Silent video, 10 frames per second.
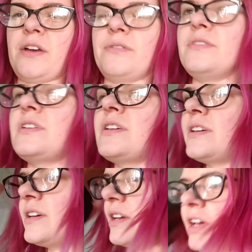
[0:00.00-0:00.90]
you
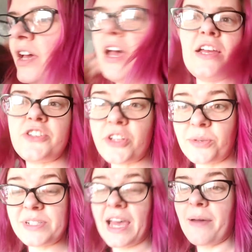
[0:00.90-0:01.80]
around
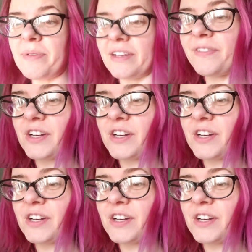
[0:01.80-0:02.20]
and show you what's